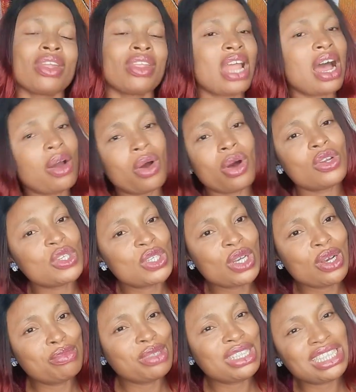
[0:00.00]
Now
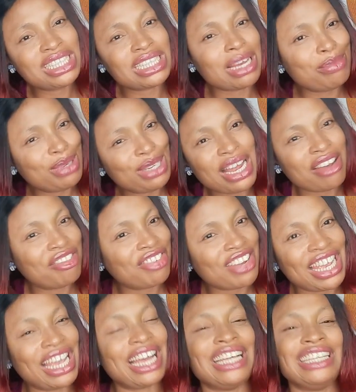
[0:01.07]
console be this I've been a
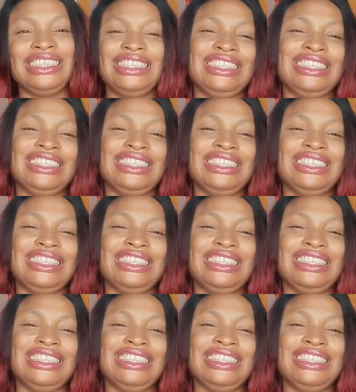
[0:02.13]
fire.